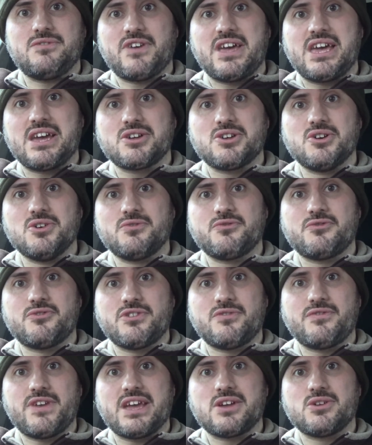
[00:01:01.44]
your vehicle
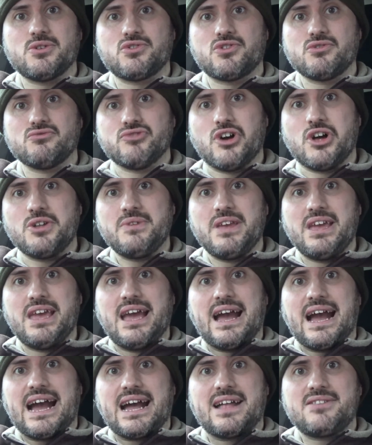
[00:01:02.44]
for the vehicle to run.
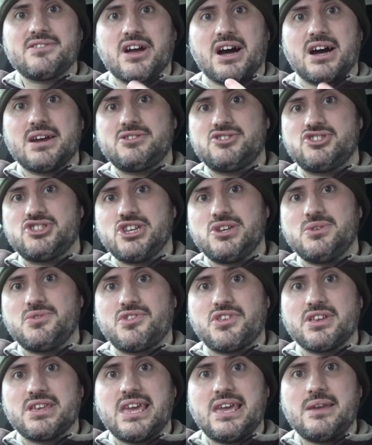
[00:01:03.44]
And I
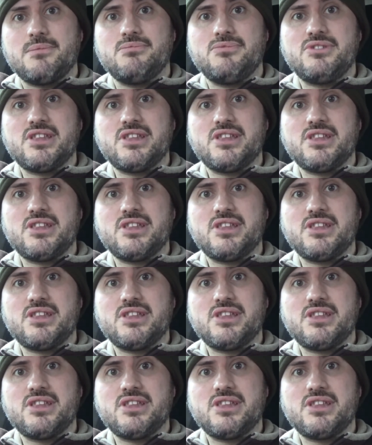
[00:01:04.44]
choose to keep